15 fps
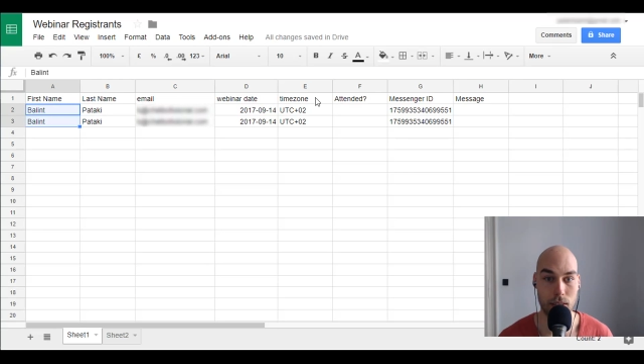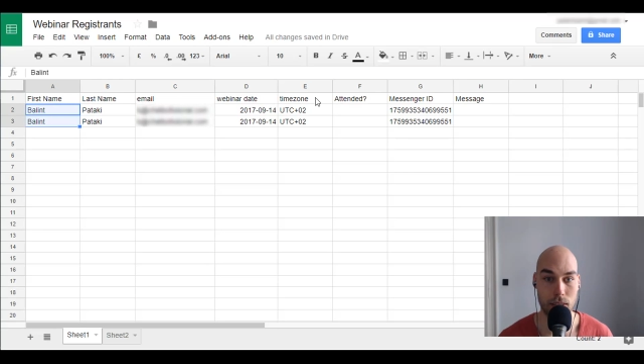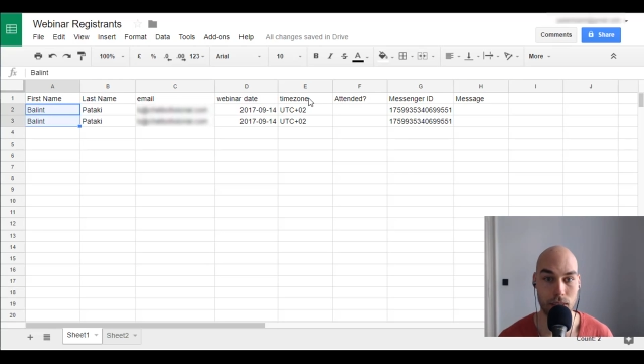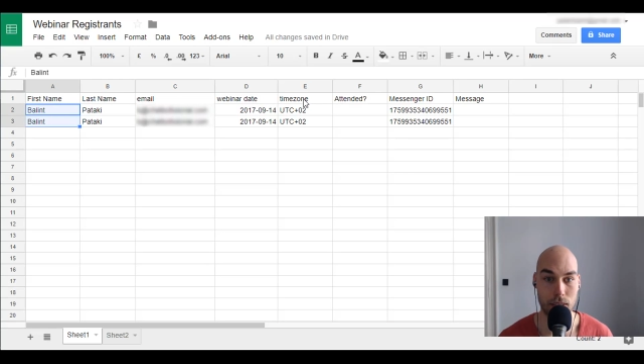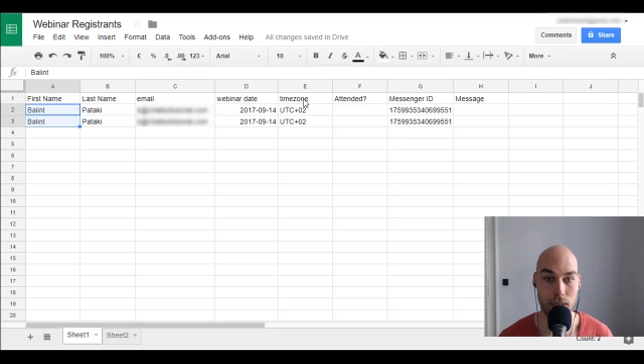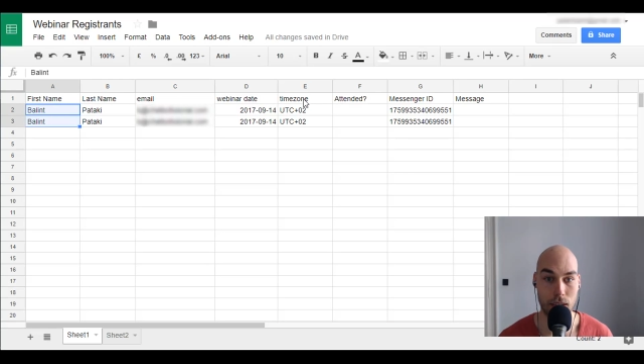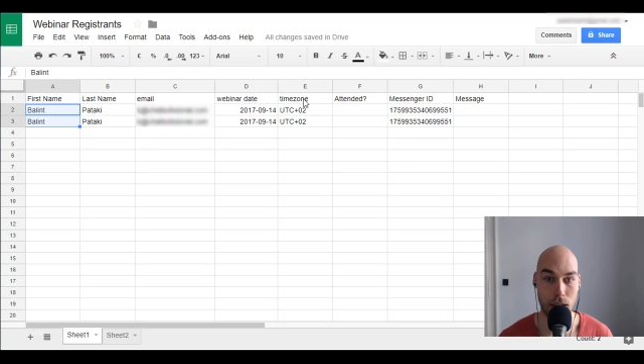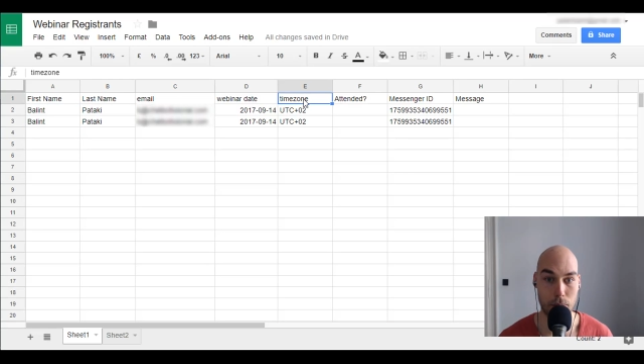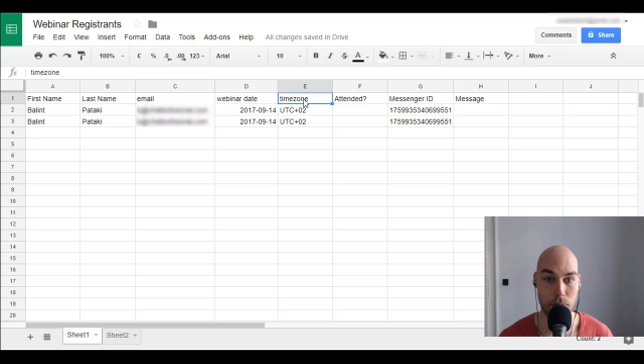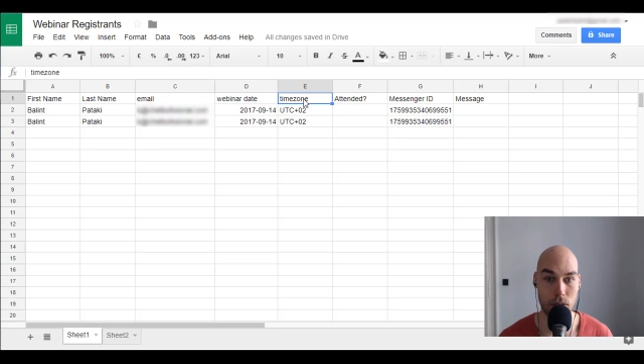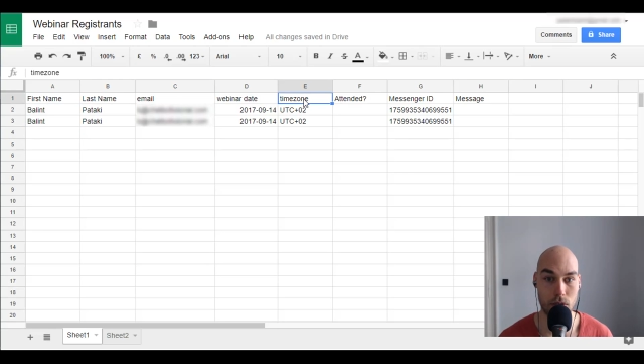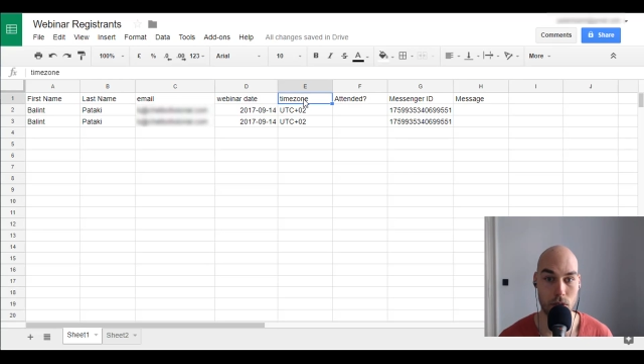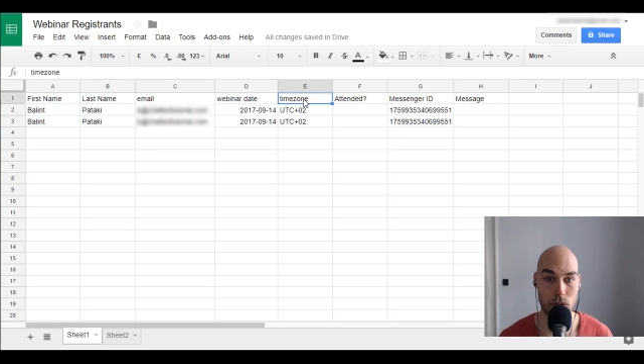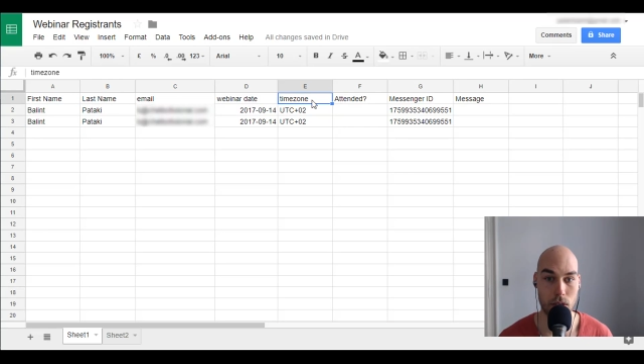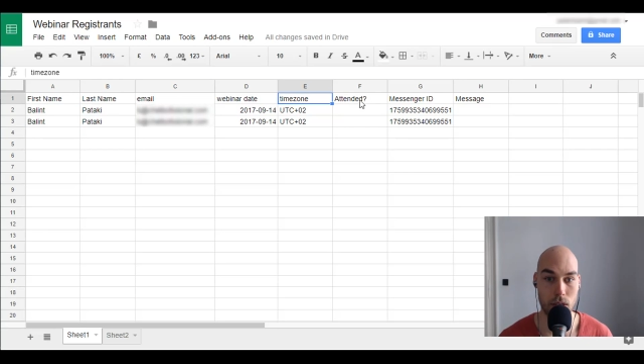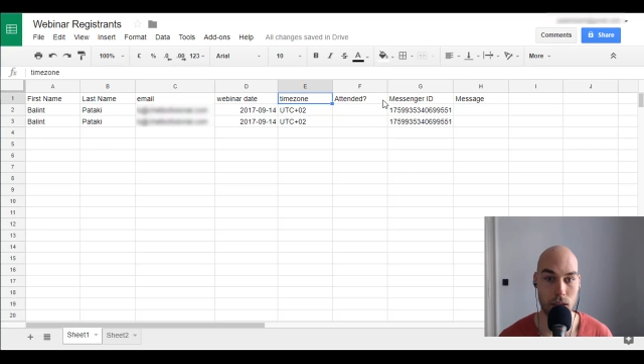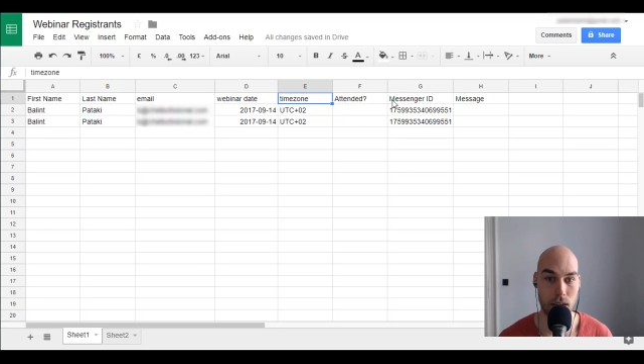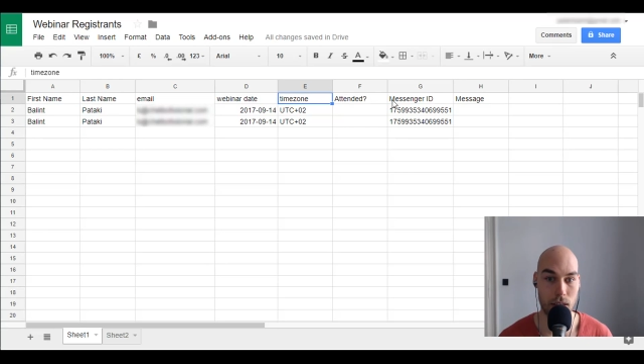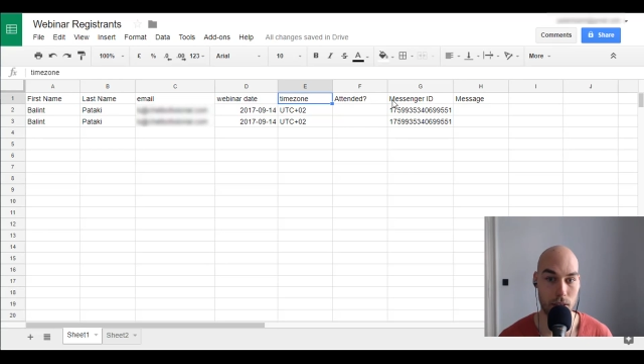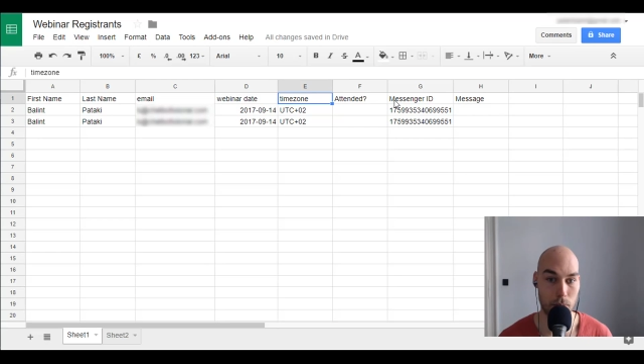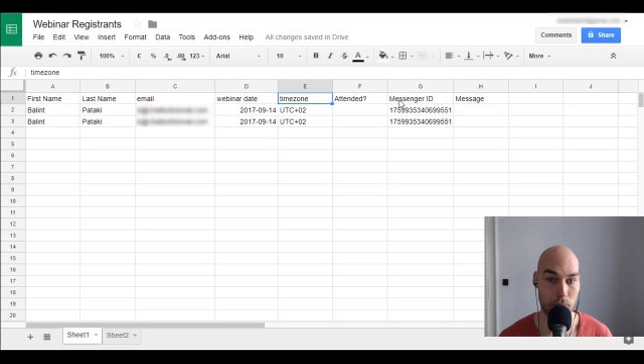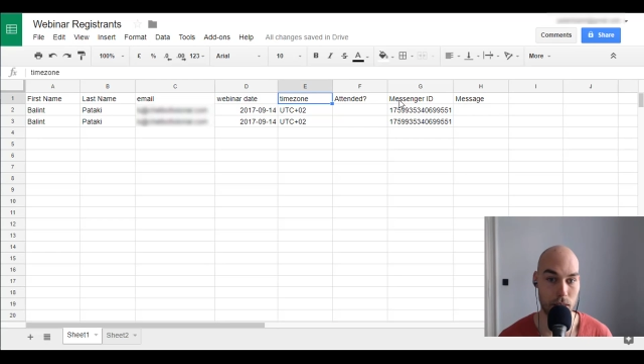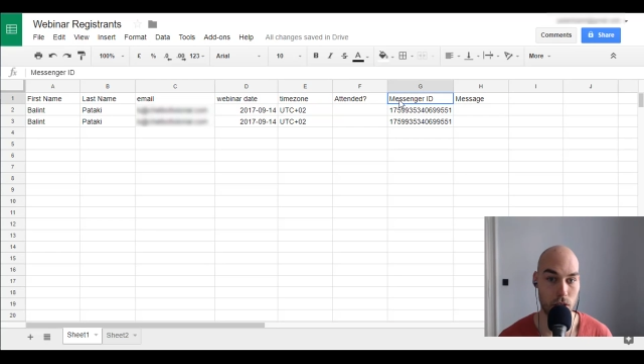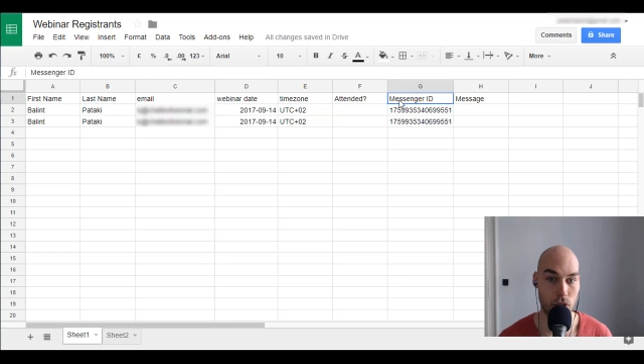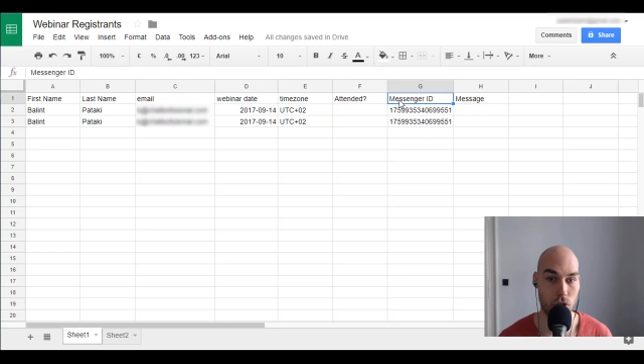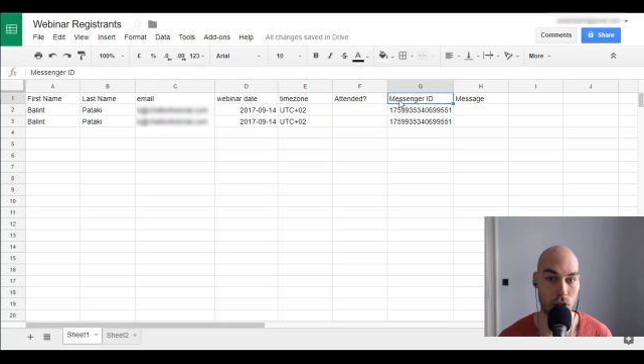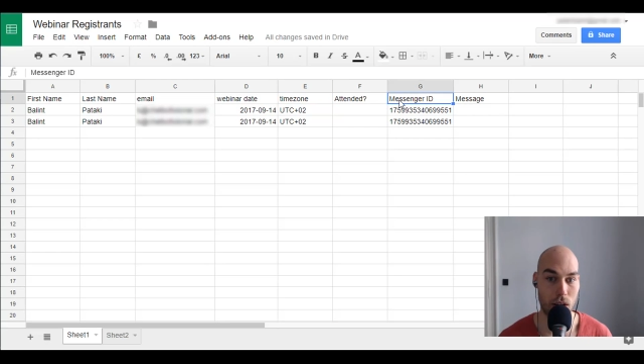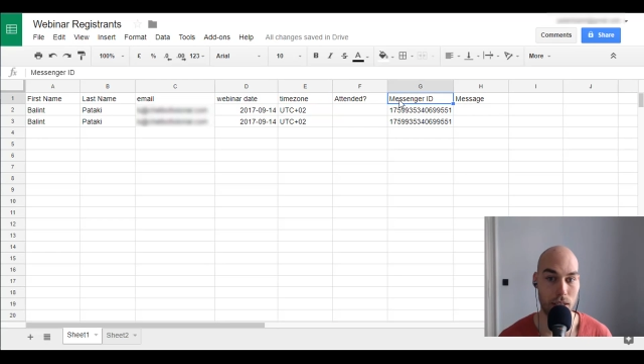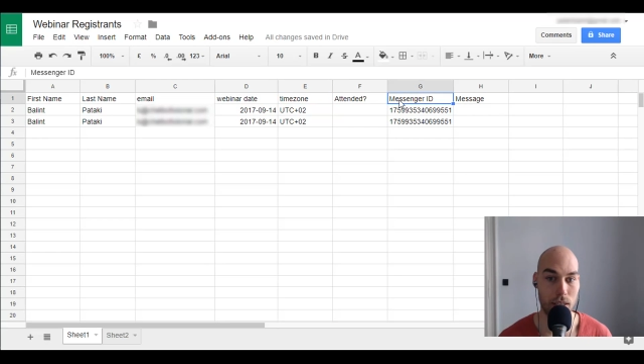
the time zone, and the messenger